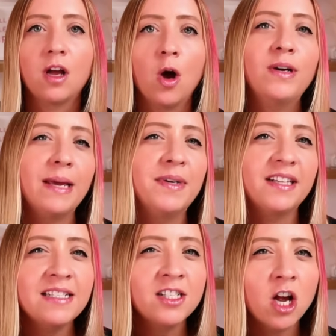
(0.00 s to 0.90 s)
Okay, but
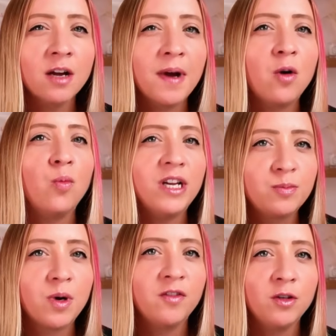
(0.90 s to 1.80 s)
let's talk about which
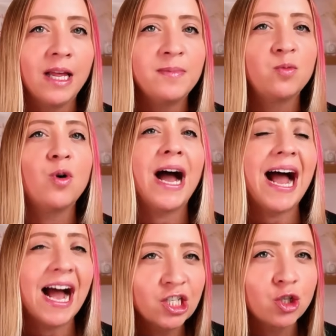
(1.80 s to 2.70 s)
Bravo Lebs will
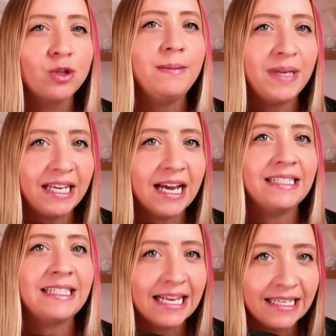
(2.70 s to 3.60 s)
actually be
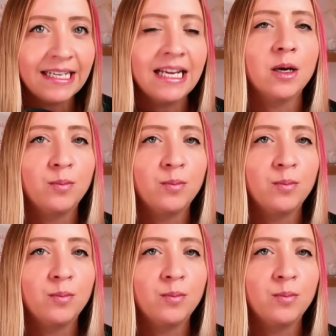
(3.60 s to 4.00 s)
attending